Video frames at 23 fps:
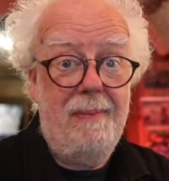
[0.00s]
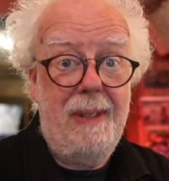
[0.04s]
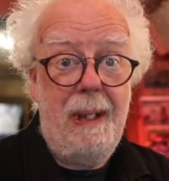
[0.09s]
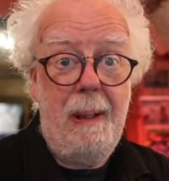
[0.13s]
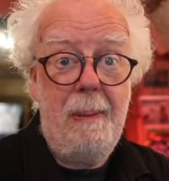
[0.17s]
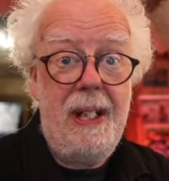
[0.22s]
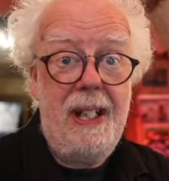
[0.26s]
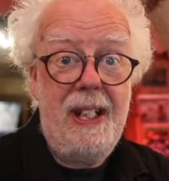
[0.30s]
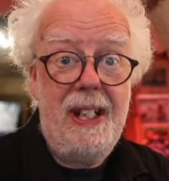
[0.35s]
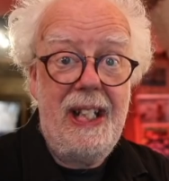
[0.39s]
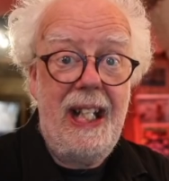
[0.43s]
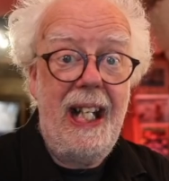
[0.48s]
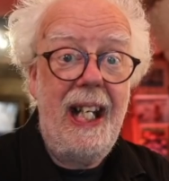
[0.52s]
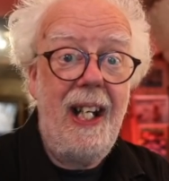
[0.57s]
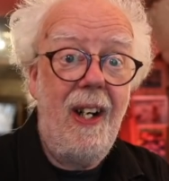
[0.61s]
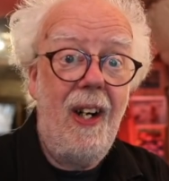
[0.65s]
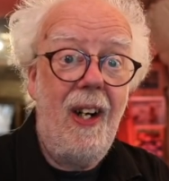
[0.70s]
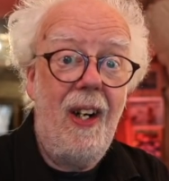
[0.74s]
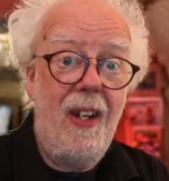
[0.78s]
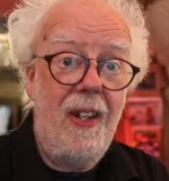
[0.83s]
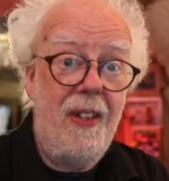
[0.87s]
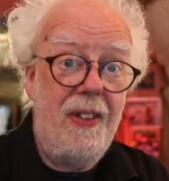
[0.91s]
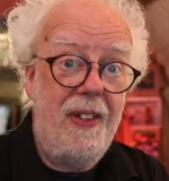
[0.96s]
I mean, they
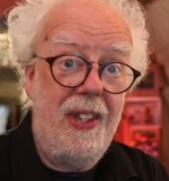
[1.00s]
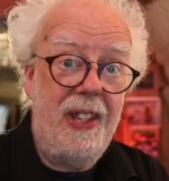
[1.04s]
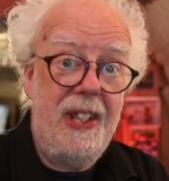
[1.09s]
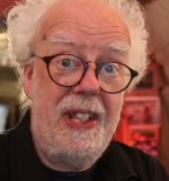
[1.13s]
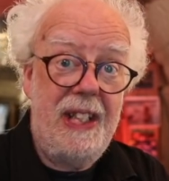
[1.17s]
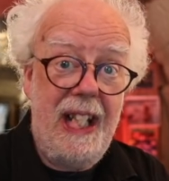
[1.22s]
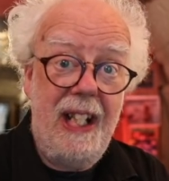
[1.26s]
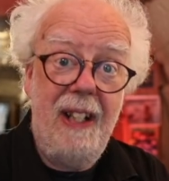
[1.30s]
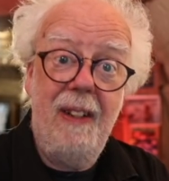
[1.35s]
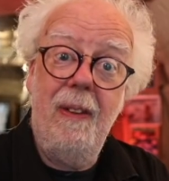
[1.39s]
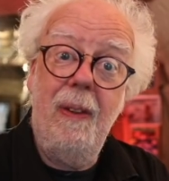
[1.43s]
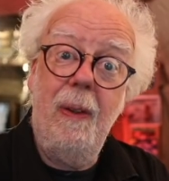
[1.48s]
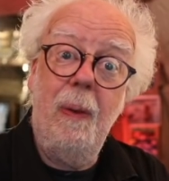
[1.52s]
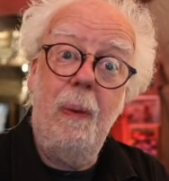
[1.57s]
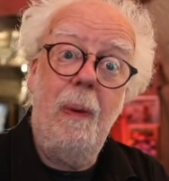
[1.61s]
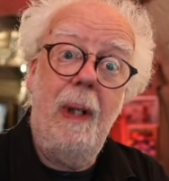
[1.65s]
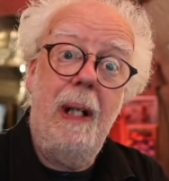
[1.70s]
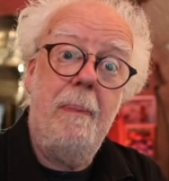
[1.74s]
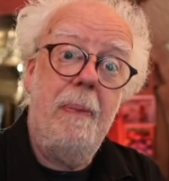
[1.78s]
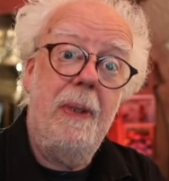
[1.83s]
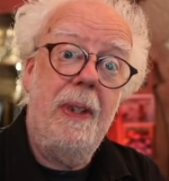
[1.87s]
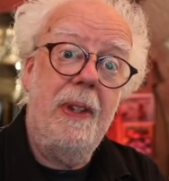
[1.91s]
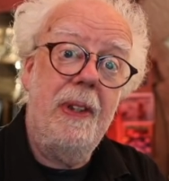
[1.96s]
are the terror
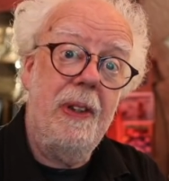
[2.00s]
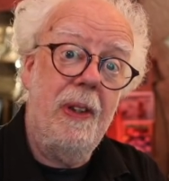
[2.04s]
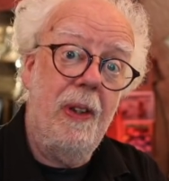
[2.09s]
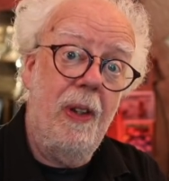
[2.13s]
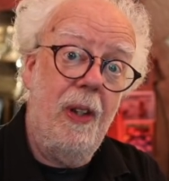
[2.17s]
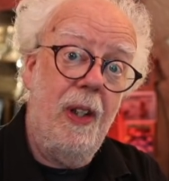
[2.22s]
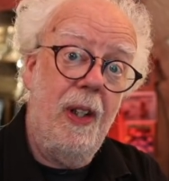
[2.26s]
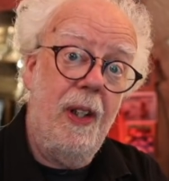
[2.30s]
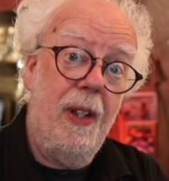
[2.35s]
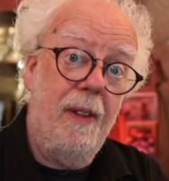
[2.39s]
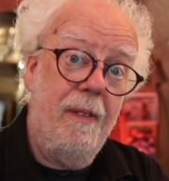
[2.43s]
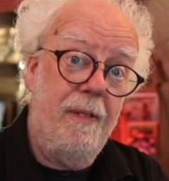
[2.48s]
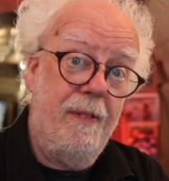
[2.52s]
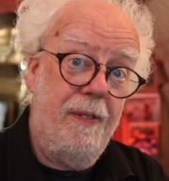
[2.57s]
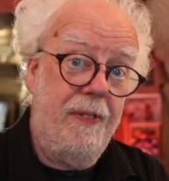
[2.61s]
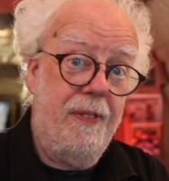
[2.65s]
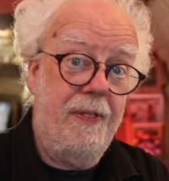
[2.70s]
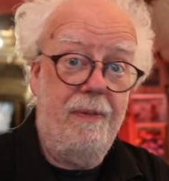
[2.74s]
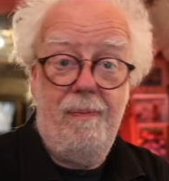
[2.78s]
weapon of